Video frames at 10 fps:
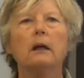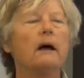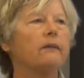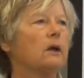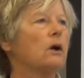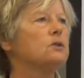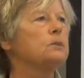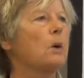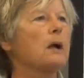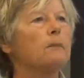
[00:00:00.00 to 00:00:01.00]
got the goats,
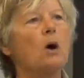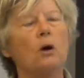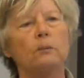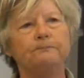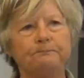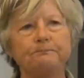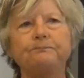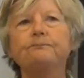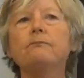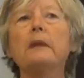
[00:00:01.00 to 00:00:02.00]
brought them home,
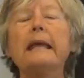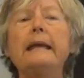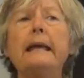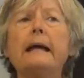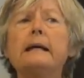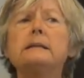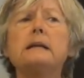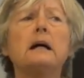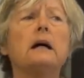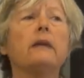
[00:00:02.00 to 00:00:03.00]
and
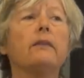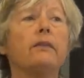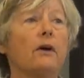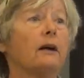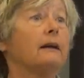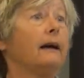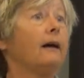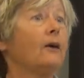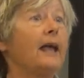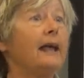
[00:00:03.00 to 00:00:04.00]
uh, thought,
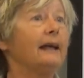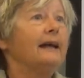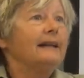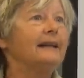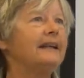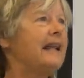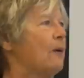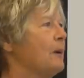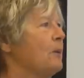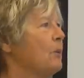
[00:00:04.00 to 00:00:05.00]
Okay,
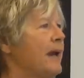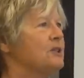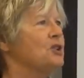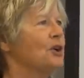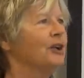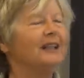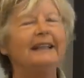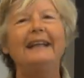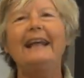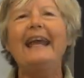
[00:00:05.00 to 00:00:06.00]
now I'm a rancher.
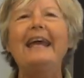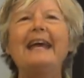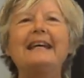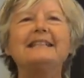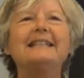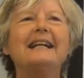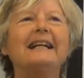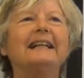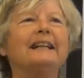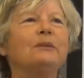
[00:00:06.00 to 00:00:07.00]
And uh,
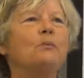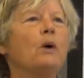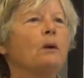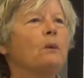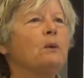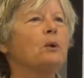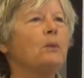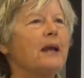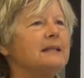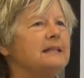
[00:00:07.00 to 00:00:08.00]
where we were
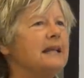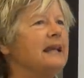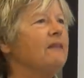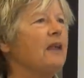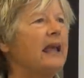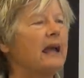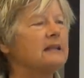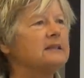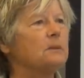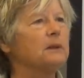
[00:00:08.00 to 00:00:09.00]
renting, they
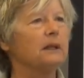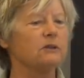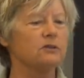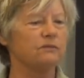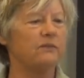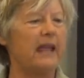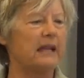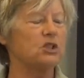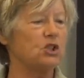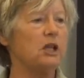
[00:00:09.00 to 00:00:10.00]
had some little, they
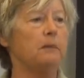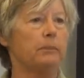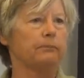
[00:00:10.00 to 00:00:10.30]
had sheep,